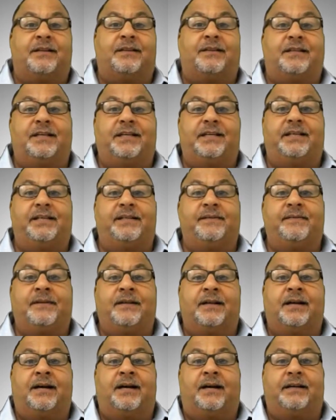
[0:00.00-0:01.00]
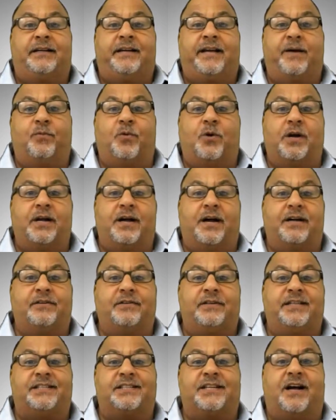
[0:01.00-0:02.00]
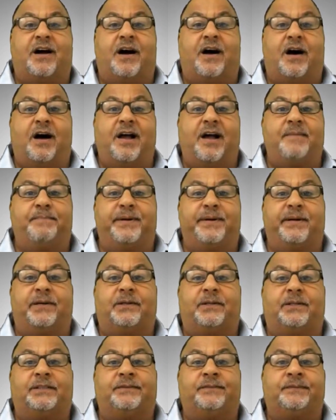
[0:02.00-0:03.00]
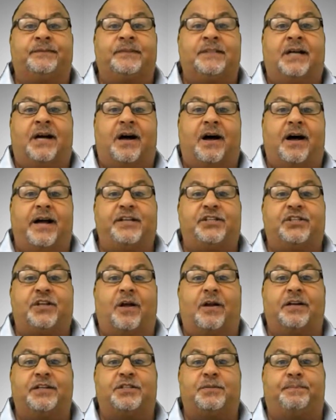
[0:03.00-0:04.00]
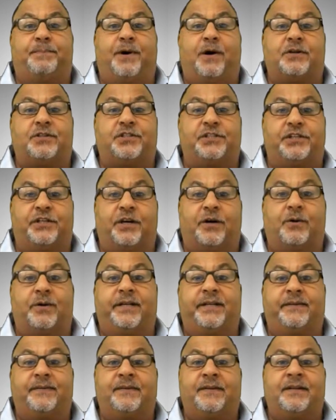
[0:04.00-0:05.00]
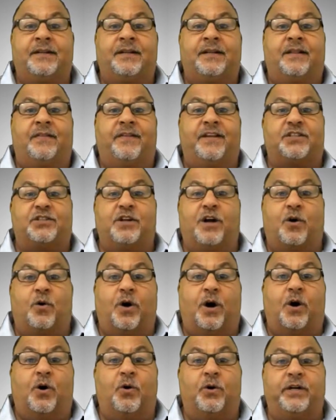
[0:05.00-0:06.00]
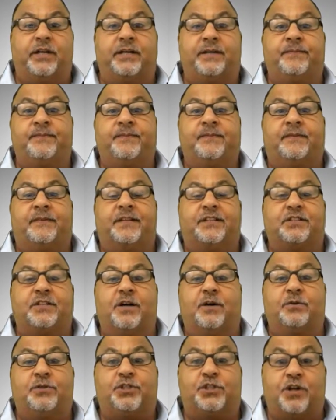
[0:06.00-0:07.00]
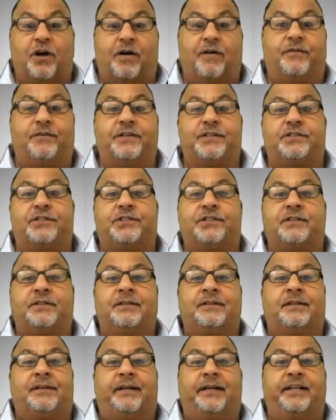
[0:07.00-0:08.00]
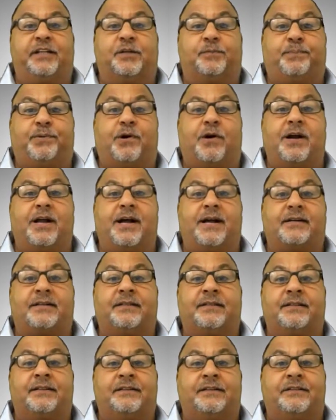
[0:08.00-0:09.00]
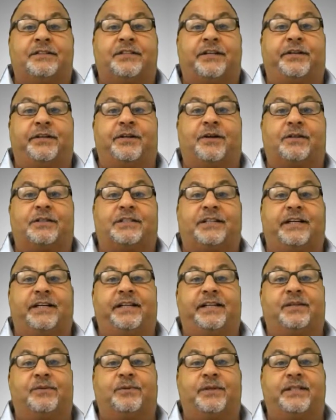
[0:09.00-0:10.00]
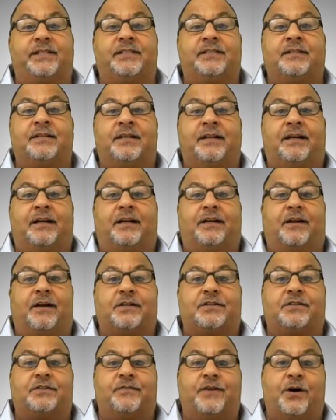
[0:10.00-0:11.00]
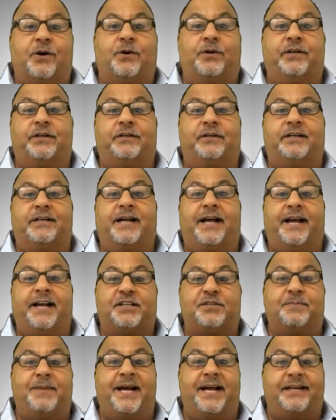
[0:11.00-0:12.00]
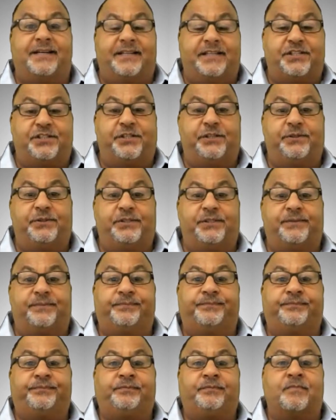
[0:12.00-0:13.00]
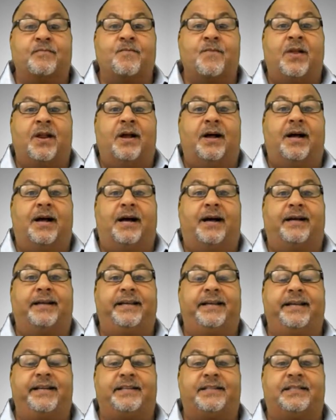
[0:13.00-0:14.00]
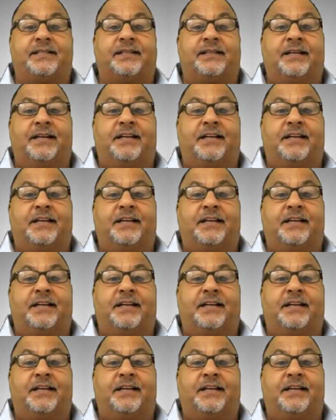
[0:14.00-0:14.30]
The Chem 100 is a high build, high solids epoxy coating. There's no odor, there's no solvents in the product, so you're not dealing with lots of odor and hazmat issues. It